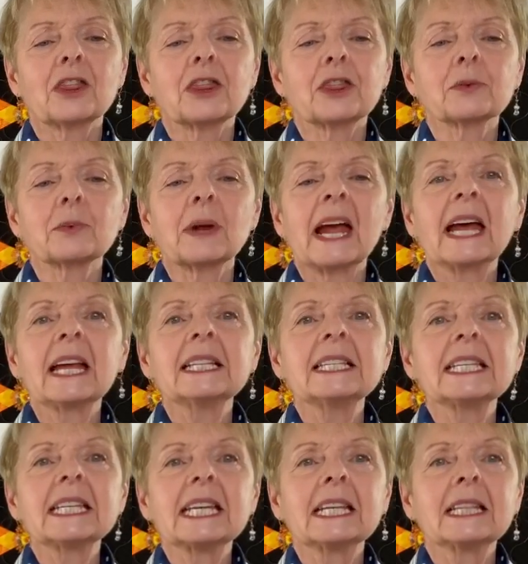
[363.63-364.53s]

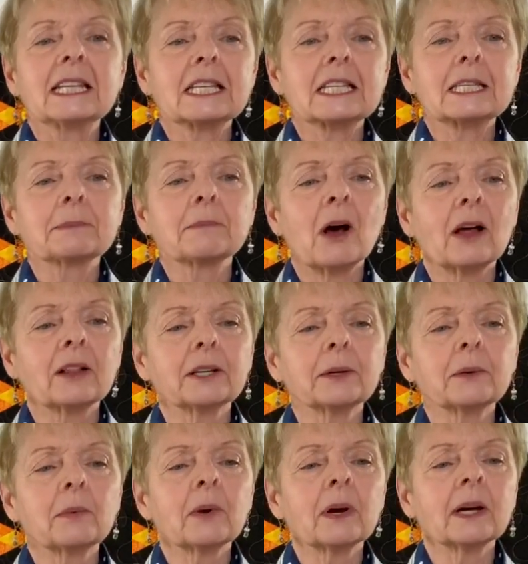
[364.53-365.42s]
threads in the
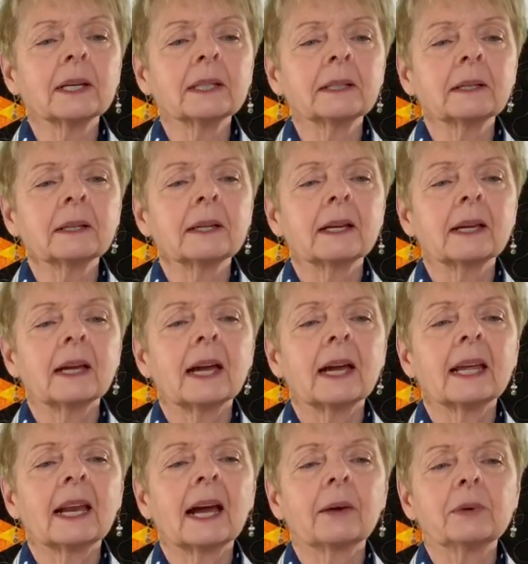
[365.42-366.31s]
smaller one,
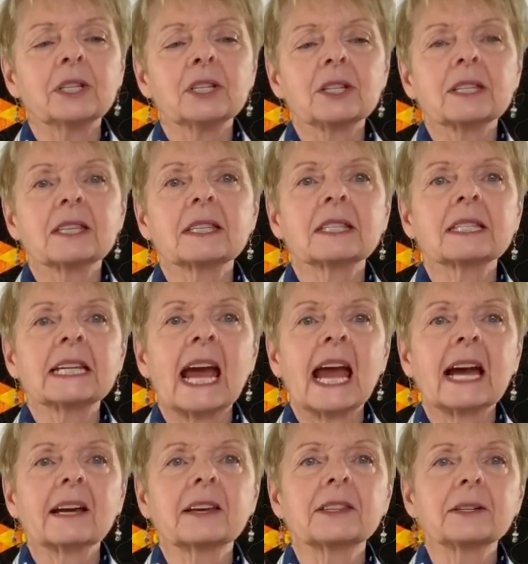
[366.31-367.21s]
and I would just
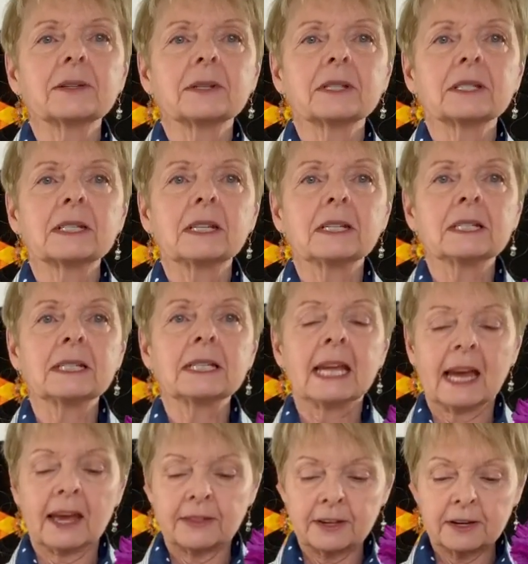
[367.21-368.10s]
stack those
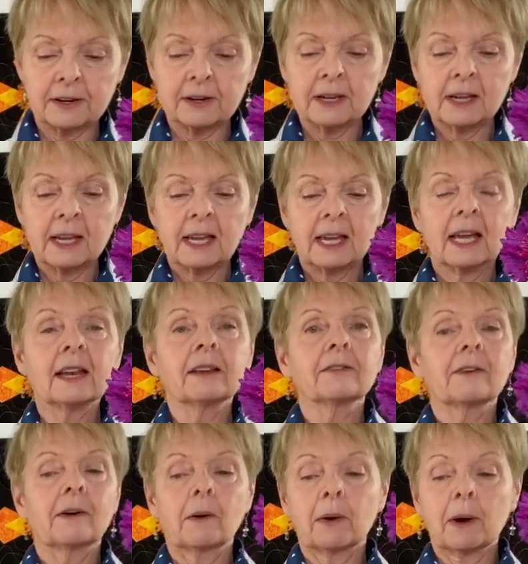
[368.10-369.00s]
together, and
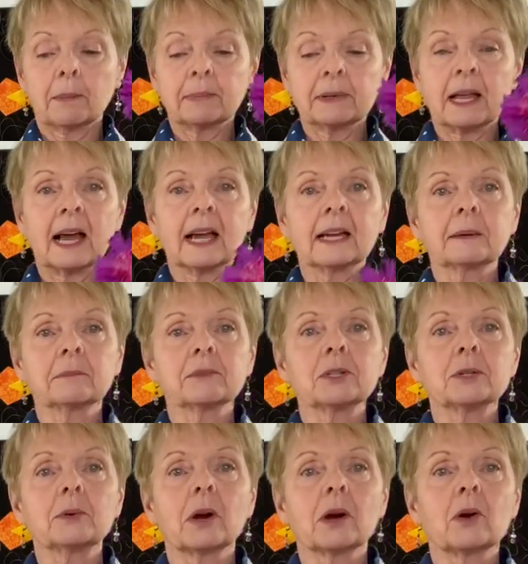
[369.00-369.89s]
if I were applying them
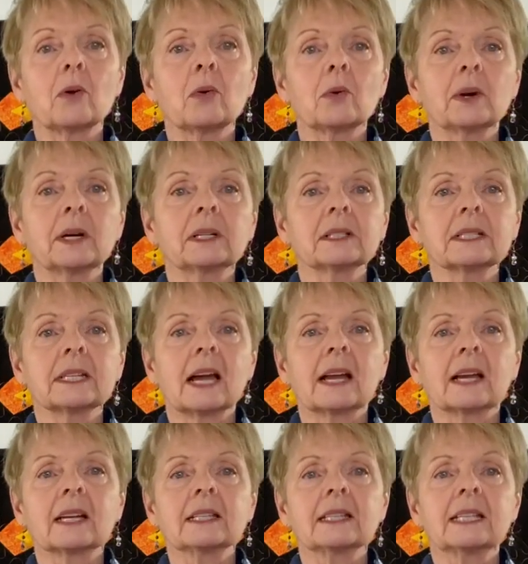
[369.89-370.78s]
to a quilt,
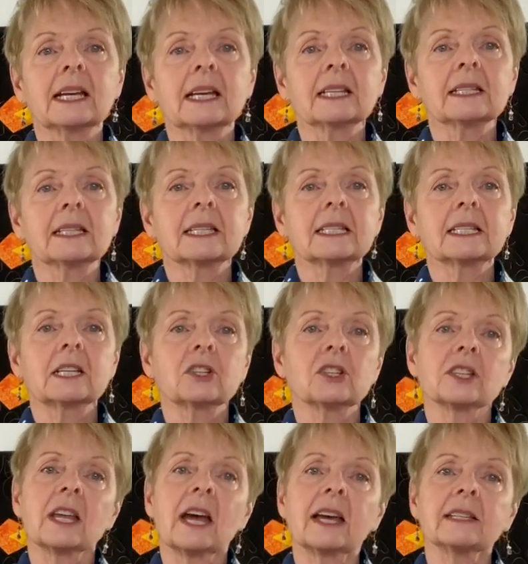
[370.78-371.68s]
I could then
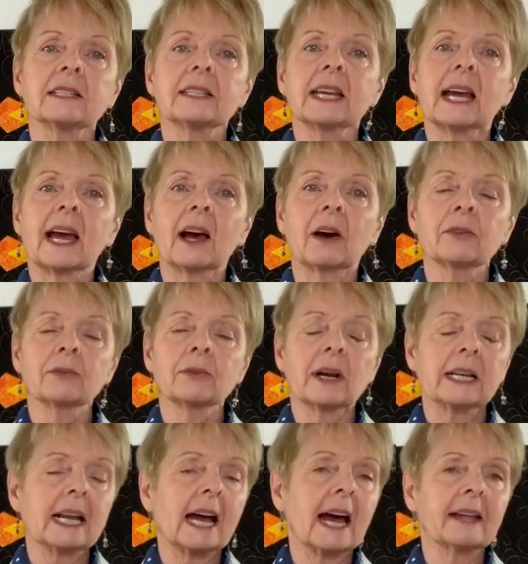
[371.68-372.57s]
stitch that down
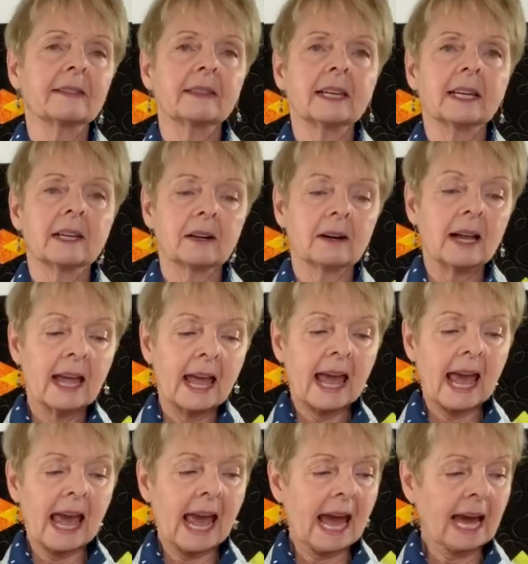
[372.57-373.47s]
right on there,
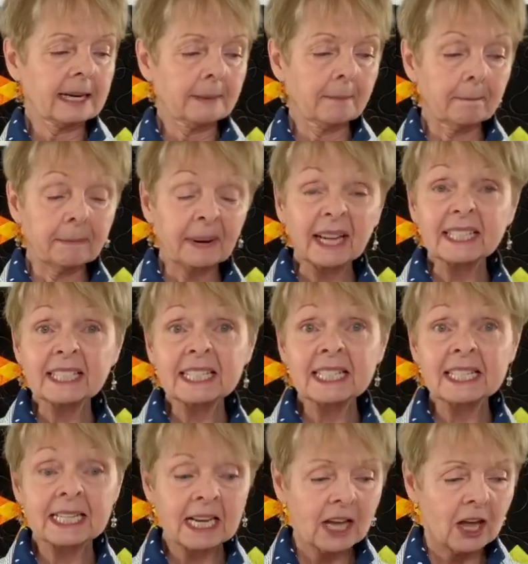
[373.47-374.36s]
add a
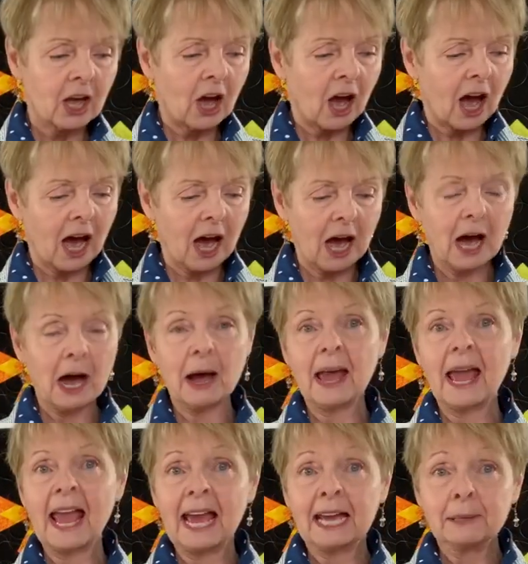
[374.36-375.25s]
button,
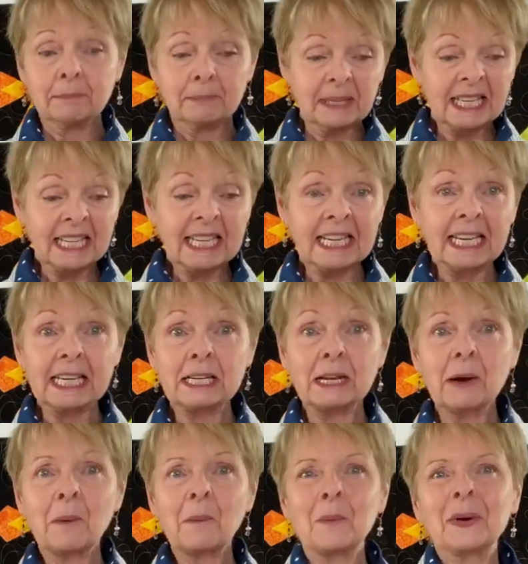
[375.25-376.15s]
add a
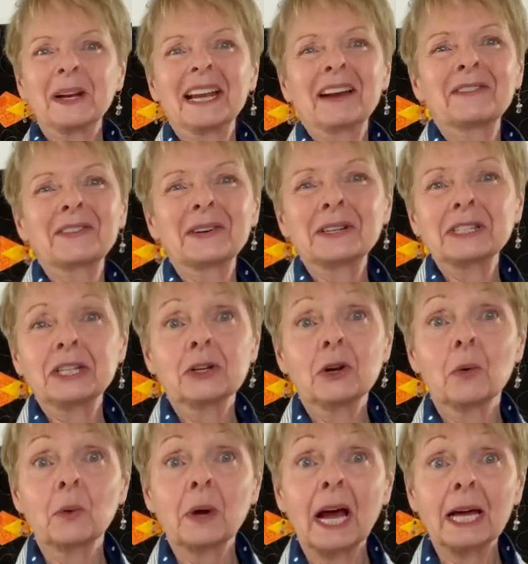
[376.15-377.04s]
bead, whatever, you
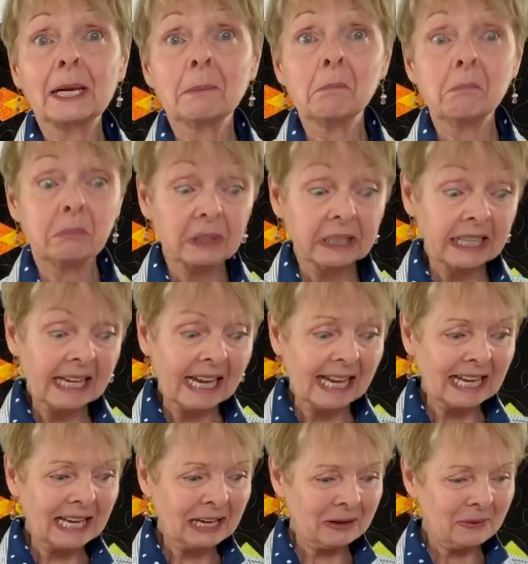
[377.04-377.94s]
know, kind of
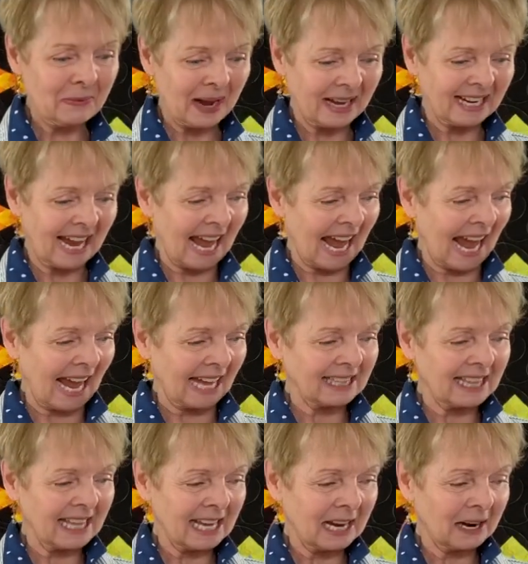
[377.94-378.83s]
bling you want to
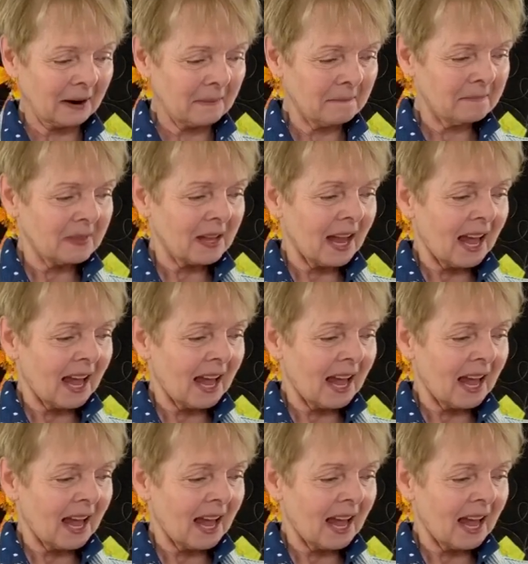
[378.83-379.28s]
add there.